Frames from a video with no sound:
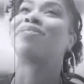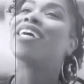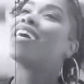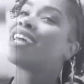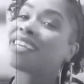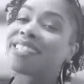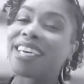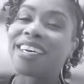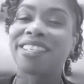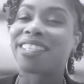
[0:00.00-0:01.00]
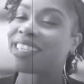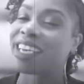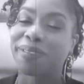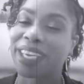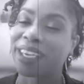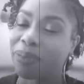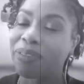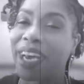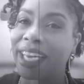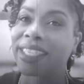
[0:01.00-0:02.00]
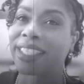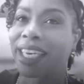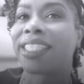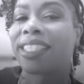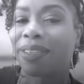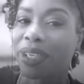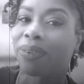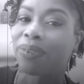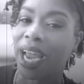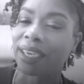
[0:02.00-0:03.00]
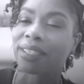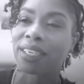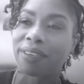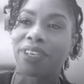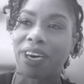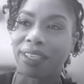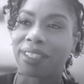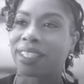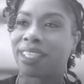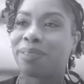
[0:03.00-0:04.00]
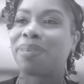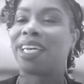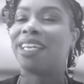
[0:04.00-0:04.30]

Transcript: And he'll tell you the same thing. Like, we've had discussions. We actually have talked since then, but